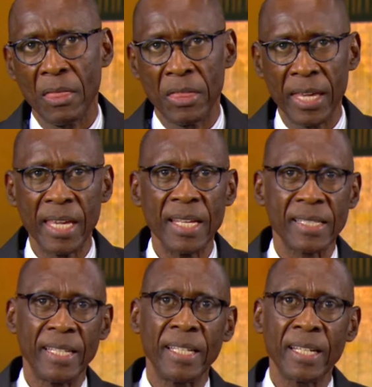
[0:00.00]

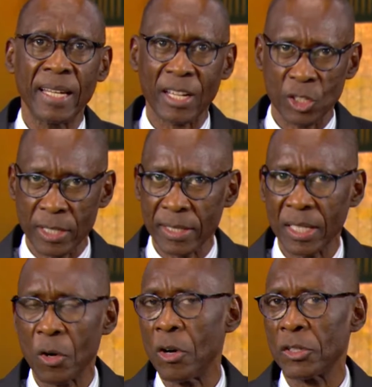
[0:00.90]
These illegal
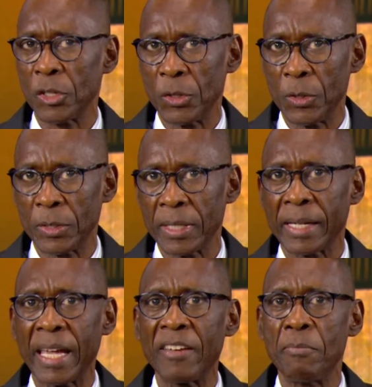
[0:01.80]
actions constitute
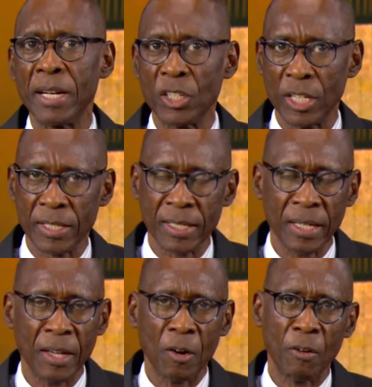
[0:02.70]
grave breaches
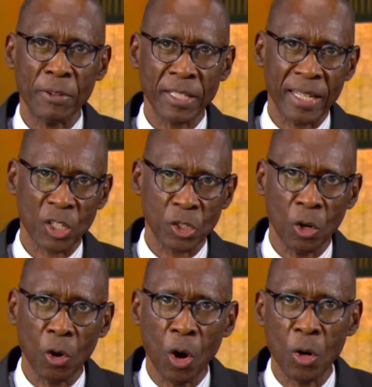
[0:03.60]
of
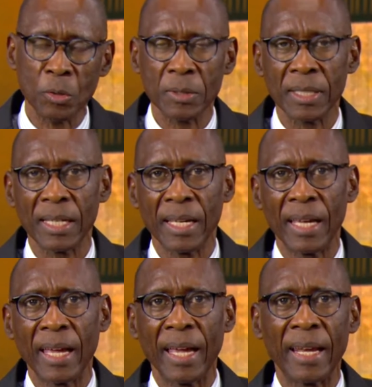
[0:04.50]
international law
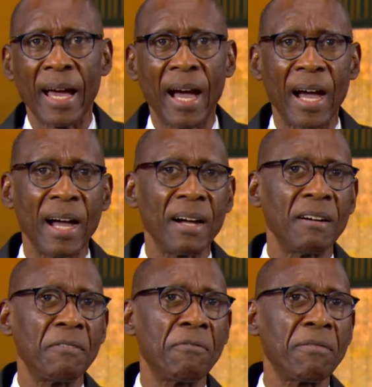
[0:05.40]
and are
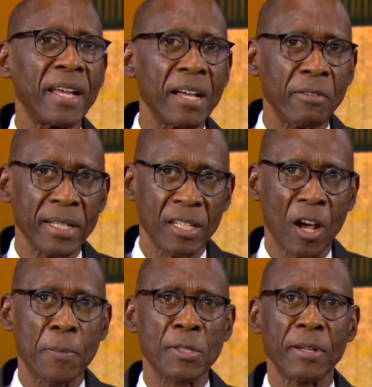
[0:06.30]
a flagrant
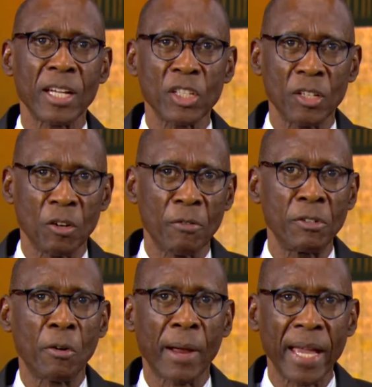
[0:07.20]
obstruction
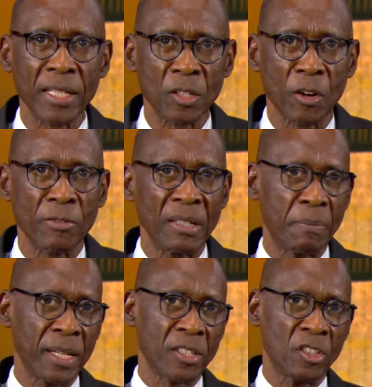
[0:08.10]
of the right of
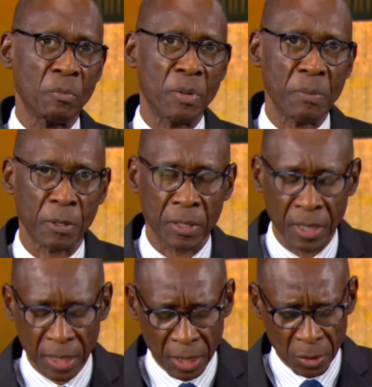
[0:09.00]
the Palestinian people
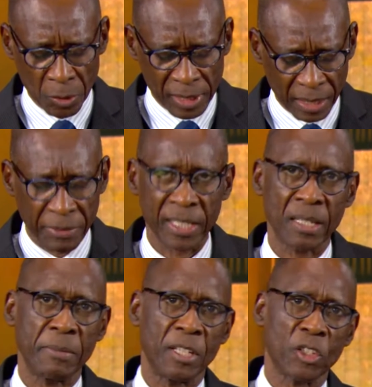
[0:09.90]
to
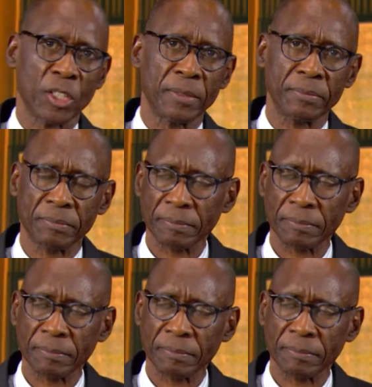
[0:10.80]
self-determination.